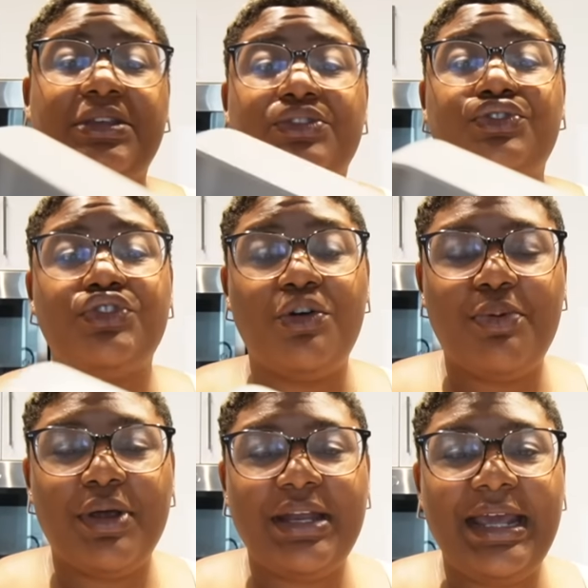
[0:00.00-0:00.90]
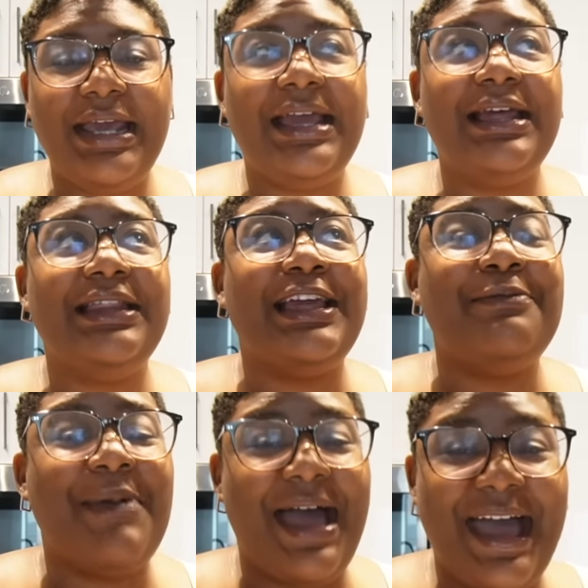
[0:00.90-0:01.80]
they're so pretty, they
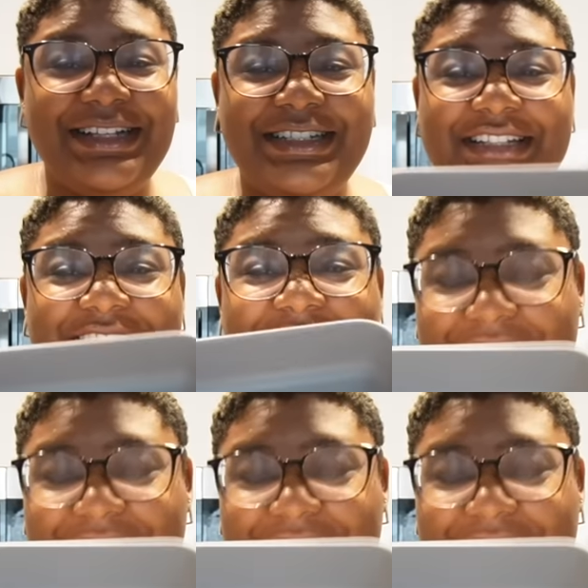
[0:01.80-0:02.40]
match,